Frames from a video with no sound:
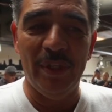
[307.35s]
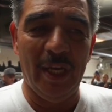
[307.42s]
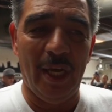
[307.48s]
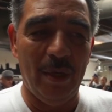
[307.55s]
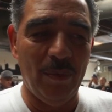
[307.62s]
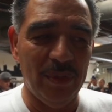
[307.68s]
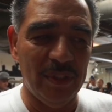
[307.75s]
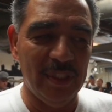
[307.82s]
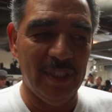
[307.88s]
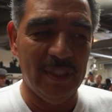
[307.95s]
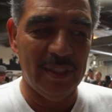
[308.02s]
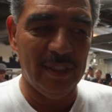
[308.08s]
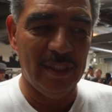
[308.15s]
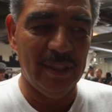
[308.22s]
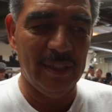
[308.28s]
I wasn't
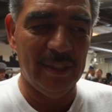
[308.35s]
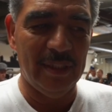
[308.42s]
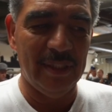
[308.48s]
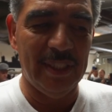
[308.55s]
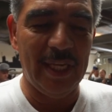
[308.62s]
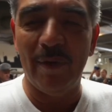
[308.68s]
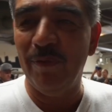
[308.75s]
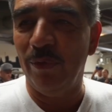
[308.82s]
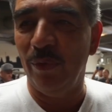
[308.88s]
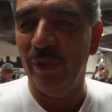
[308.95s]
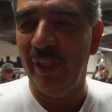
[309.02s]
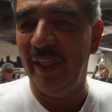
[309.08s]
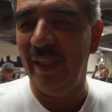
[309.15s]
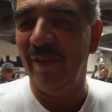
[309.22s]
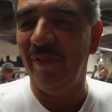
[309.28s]
doubtful
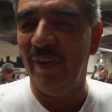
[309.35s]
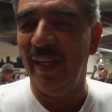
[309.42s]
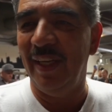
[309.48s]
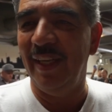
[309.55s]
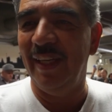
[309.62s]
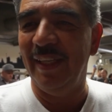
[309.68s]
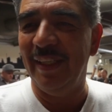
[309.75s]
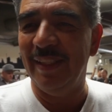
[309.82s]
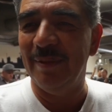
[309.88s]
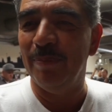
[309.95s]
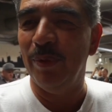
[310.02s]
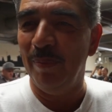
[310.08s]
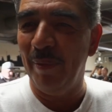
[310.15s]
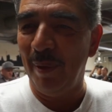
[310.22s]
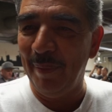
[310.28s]
that if I
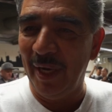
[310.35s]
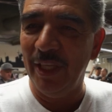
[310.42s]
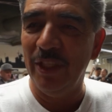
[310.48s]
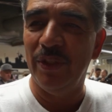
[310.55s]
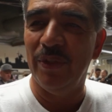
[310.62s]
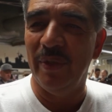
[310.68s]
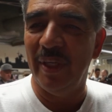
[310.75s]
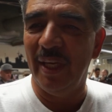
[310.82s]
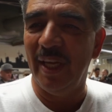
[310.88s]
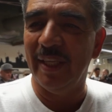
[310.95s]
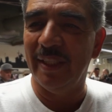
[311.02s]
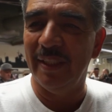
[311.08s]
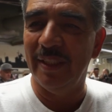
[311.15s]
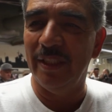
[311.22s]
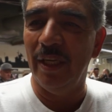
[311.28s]
put my mind to it, I
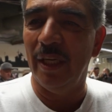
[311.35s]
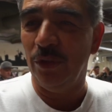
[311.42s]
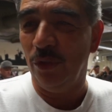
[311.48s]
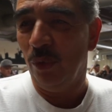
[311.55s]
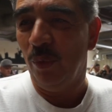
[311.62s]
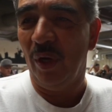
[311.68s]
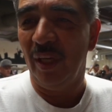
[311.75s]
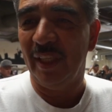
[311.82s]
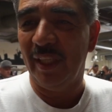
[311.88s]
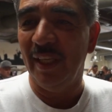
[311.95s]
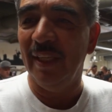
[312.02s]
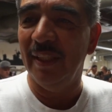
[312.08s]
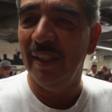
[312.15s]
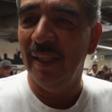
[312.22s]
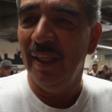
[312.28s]
could do well
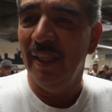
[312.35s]
again.